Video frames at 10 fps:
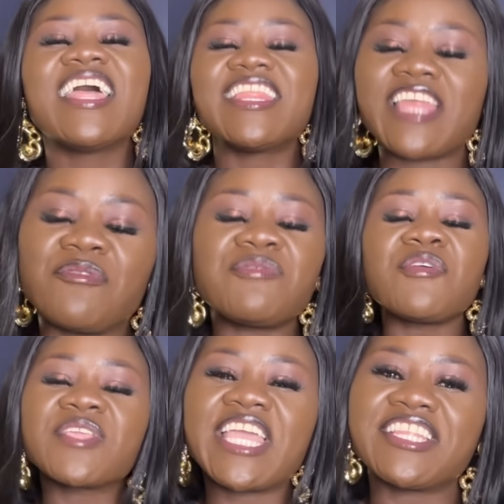Now, before
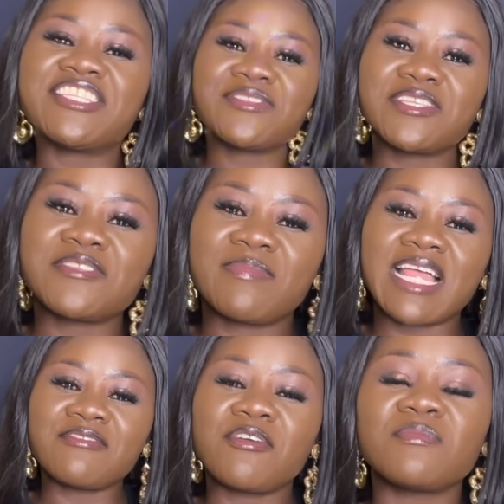we get into this
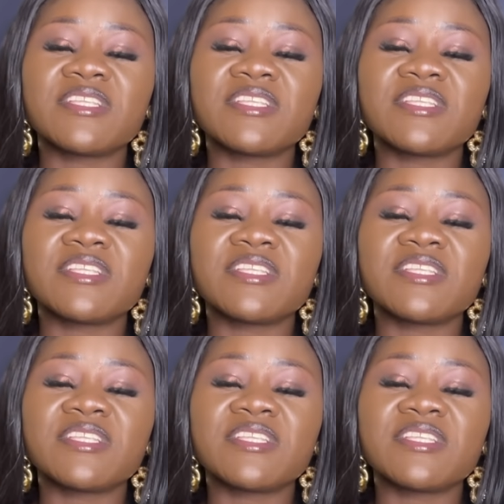platform,